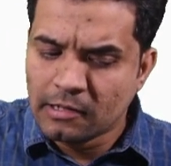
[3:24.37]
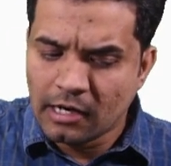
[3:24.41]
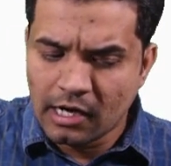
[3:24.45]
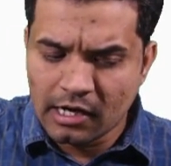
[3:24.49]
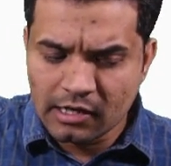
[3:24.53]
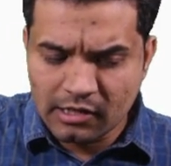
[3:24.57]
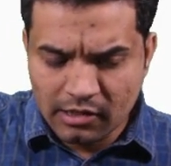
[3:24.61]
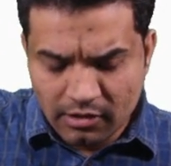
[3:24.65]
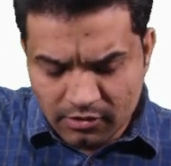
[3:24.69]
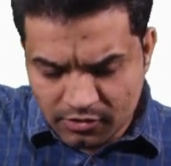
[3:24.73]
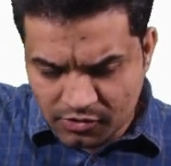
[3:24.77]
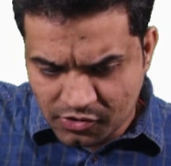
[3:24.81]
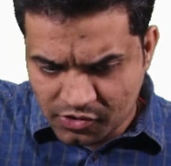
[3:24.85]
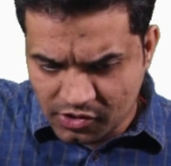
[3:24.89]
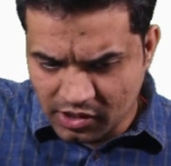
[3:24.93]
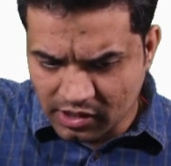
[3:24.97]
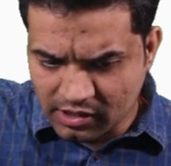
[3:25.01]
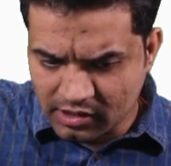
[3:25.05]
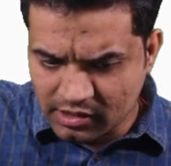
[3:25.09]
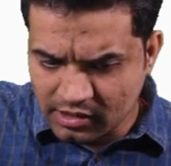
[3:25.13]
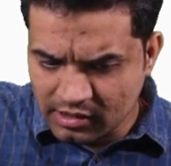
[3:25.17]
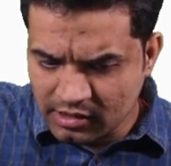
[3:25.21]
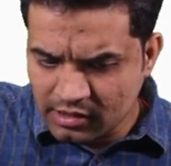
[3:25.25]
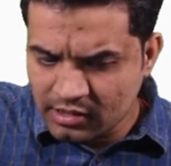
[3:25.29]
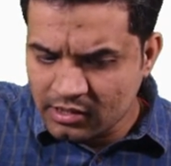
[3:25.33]

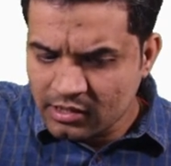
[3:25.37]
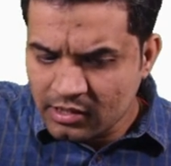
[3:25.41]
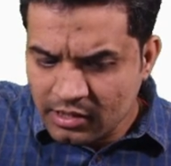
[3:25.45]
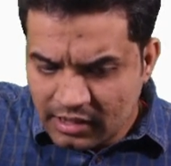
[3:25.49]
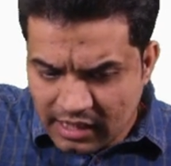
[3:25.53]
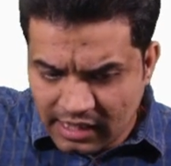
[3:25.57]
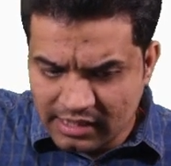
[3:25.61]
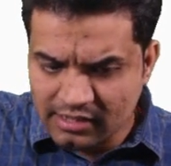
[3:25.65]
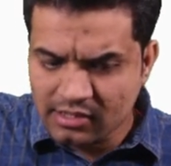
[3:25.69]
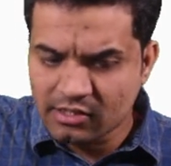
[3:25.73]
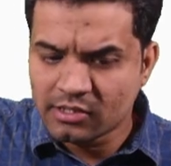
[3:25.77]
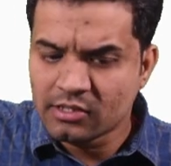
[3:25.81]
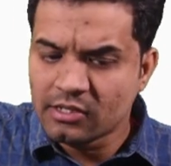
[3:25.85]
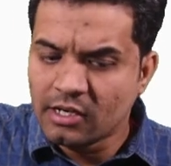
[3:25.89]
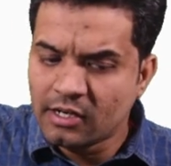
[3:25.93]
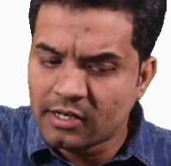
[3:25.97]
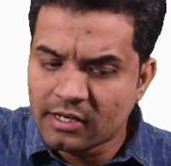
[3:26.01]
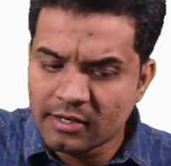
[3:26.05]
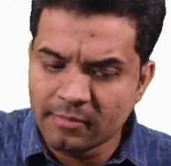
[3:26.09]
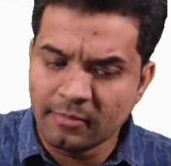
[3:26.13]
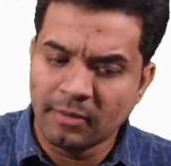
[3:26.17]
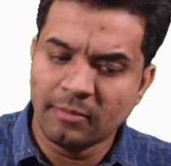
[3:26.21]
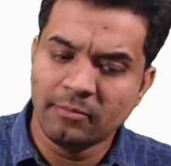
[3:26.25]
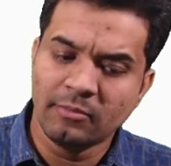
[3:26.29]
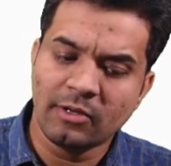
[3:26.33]
Constructors, yes,
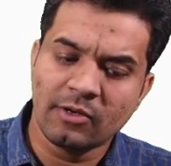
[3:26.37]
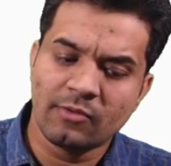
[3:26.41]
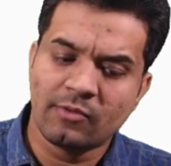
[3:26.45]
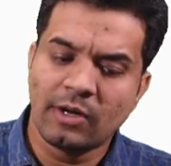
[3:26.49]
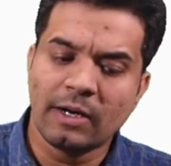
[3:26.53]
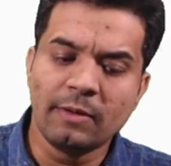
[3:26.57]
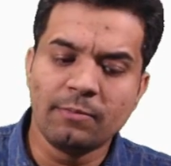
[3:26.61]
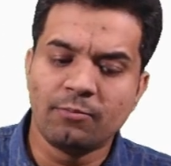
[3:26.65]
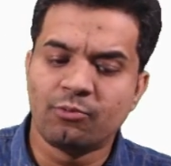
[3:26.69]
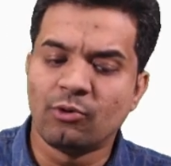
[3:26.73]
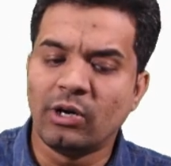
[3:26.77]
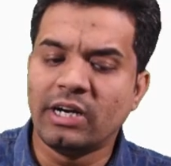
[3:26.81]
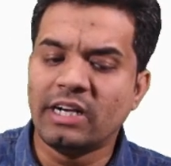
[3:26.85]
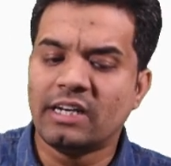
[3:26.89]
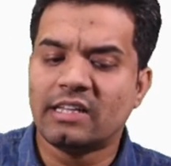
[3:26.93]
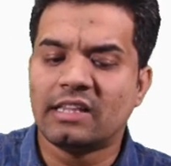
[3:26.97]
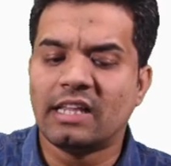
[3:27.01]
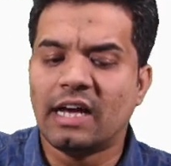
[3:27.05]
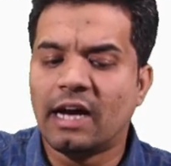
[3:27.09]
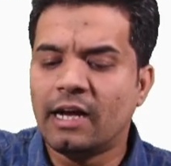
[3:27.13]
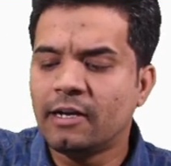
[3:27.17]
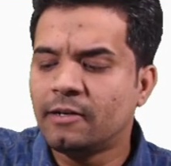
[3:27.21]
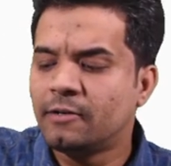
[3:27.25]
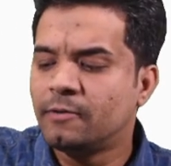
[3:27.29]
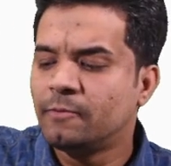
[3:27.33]
remember one
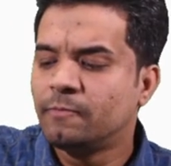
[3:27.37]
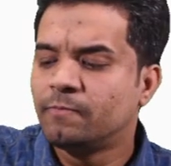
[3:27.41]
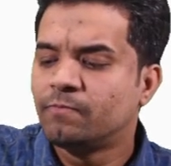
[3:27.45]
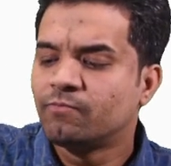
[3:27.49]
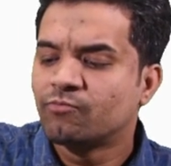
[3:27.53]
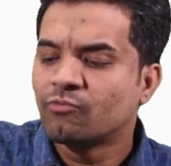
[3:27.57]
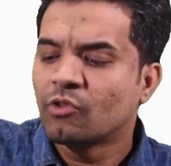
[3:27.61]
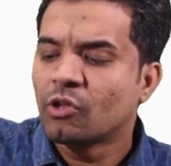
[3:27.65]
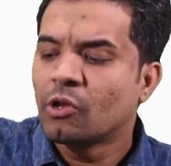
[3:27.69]
point, that